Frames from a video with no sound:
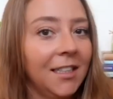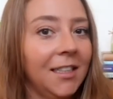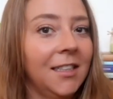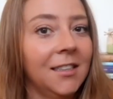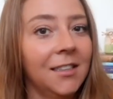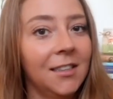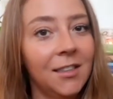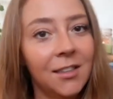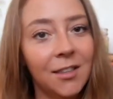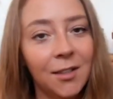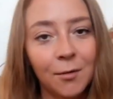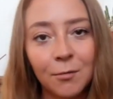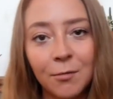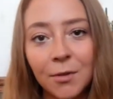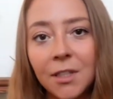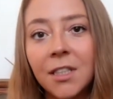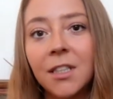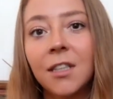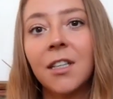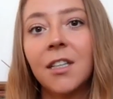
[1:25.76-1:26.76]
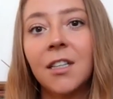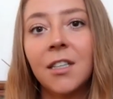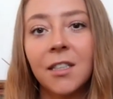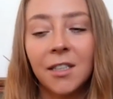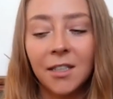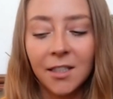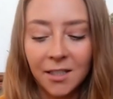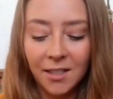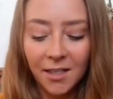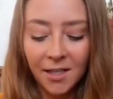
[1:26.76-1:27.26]
It's really
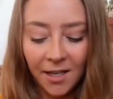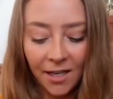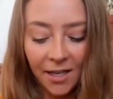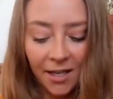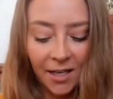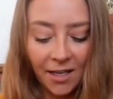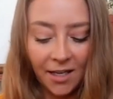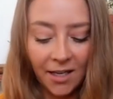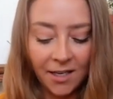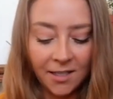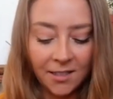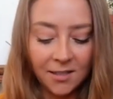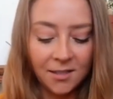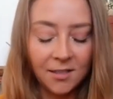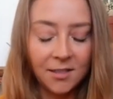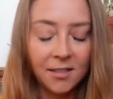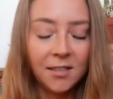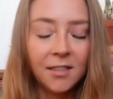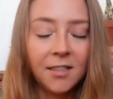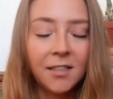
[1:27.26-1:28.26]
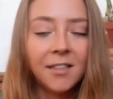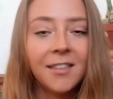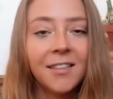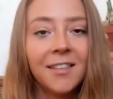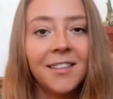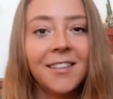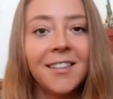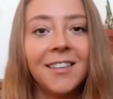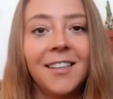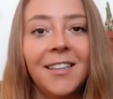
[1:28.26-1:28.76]
long and
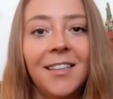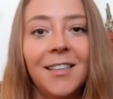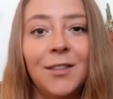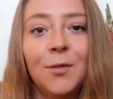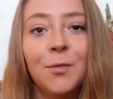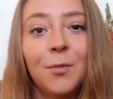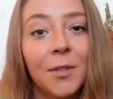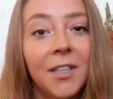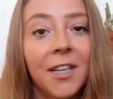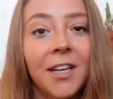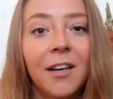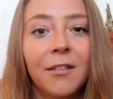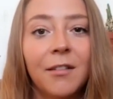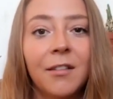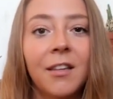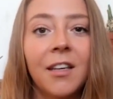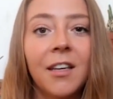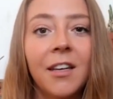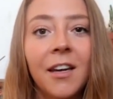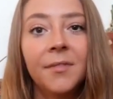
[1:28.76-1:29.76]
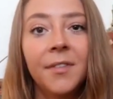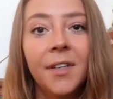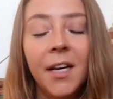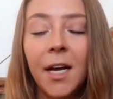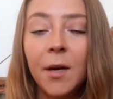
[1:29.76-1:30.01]
it's really healthy.